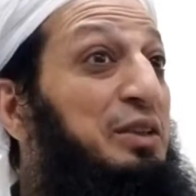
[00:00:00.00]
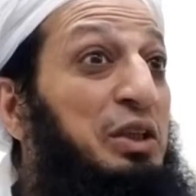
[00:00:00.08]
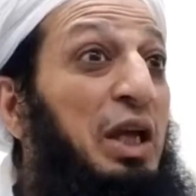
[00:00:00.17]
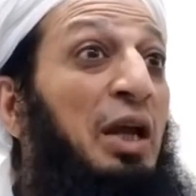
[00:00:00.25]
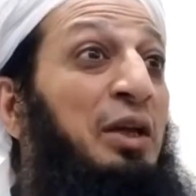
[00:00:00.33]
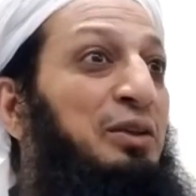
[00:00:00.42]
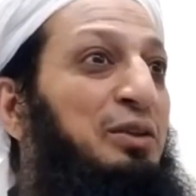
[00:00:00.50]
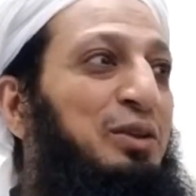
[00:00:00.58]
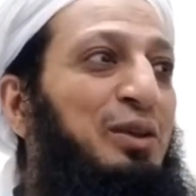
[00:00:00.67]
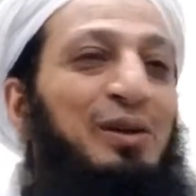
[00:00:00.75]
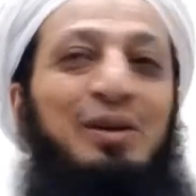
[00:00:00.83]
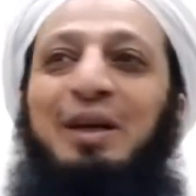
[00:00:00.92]
Change.
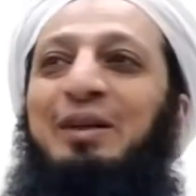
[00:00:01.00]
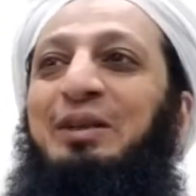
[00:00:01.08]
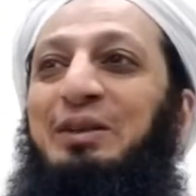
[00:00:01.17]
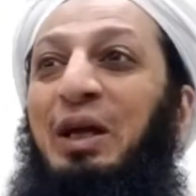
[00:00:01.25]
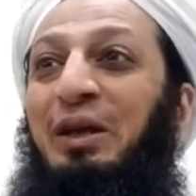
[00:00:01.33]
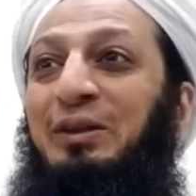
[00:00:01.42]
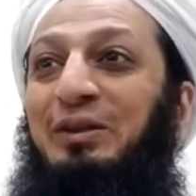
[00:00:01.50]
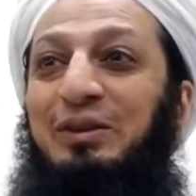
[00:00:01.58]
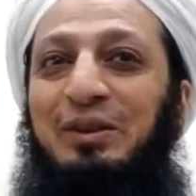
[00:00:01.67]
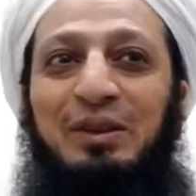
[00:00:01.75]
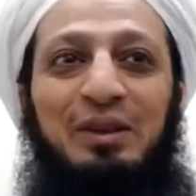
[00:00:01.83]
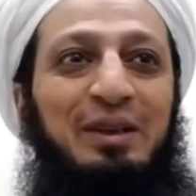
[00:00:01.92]
Look at the change.
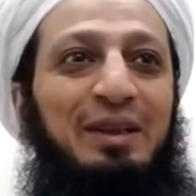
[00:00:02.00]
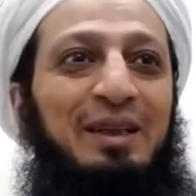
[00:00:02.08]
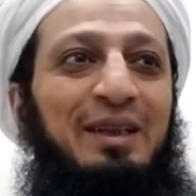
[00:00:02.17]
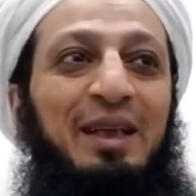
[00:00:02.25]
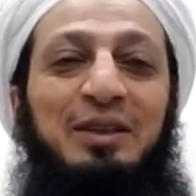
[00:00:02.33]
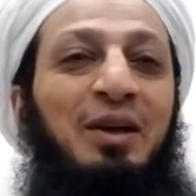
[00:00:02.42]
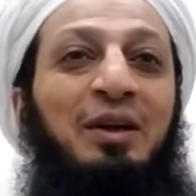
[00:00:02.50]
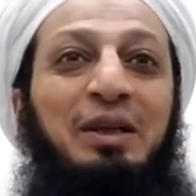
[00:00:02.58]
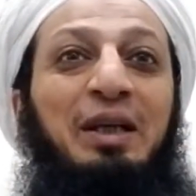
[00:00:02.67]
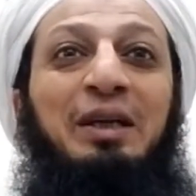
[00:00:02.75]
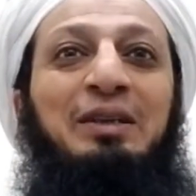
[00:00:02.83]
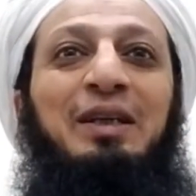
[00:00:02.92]
It's not
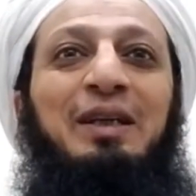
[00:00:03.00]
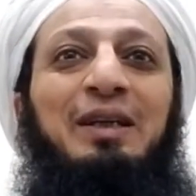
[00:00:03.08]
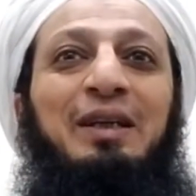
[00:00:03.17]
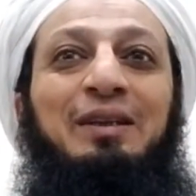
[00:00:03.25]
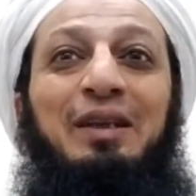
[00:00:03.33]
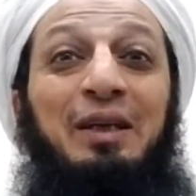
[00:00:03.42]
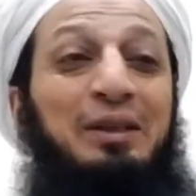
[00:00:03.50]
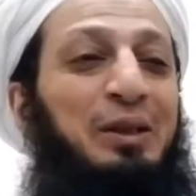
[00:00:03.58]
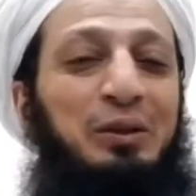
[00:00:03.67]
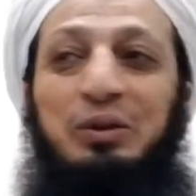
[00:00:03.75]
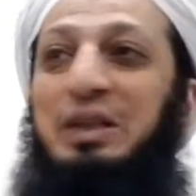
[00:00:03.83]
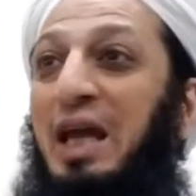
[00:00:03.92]
easy. It's easy
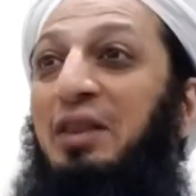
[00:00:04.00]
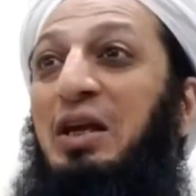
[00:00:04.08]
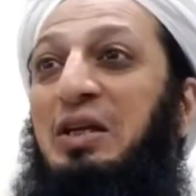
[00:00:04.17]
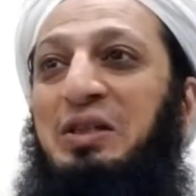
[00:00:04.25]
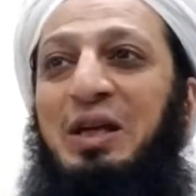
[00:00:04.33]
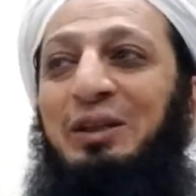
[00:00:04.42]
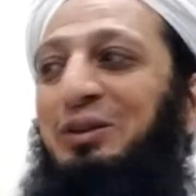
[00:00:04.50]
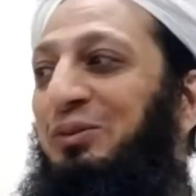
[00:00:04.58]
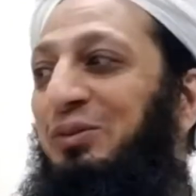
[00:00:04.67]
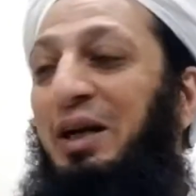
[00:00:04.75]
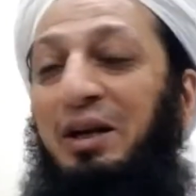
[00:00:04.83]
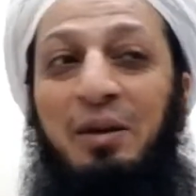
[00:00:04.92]
to see these things, to
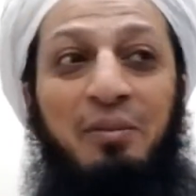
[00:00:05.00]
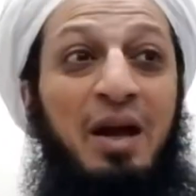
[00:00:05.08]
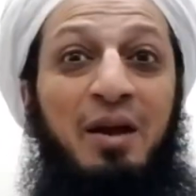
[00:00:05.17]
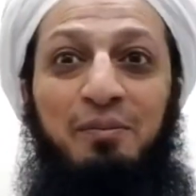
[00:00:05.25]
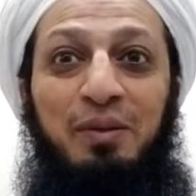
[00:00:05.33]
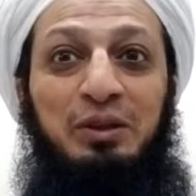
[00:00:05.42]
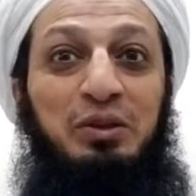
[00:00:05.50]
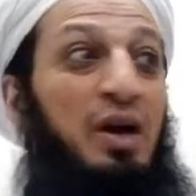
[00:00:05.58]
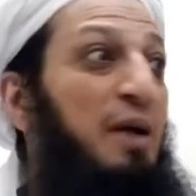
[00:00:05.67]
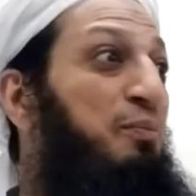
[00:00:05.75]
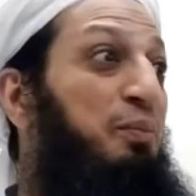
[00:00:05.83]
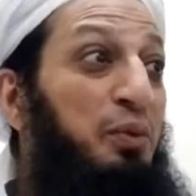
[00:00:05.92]
read them, but to
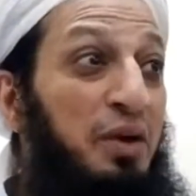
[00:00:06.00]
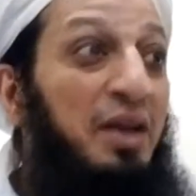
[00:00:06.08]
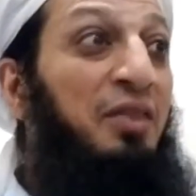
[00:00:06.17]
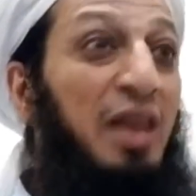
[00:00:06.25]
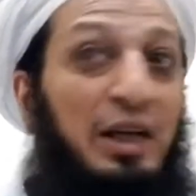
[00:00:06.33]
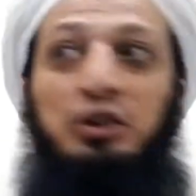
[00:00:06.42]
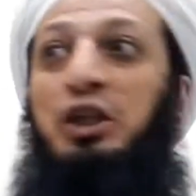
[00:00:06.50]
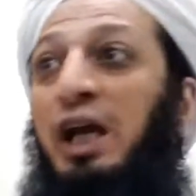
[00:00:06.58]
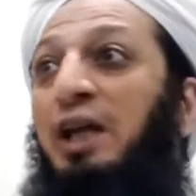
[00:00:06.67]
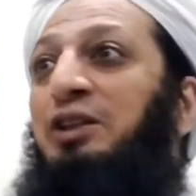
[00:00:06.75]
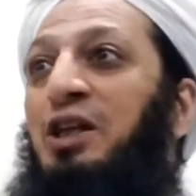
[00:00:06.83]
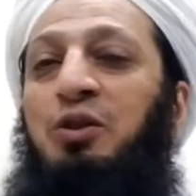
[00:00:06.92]
bring that
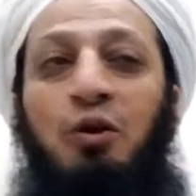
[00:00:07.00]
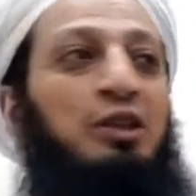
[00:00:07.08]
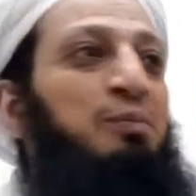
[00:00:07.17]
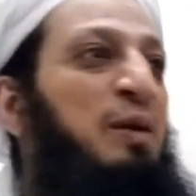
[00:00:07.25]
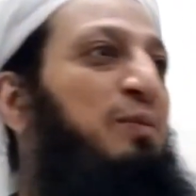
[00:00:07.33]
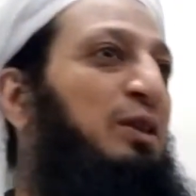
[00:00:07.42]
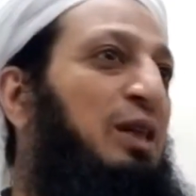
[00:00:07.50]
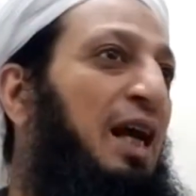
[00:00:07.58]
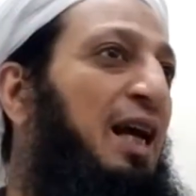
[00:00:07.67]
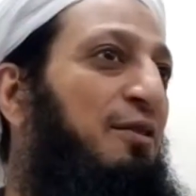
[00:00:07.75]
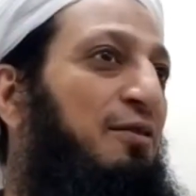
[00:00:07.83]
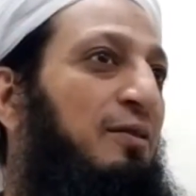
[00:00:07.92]
change in those people's
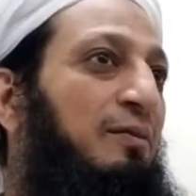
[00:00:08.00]
life.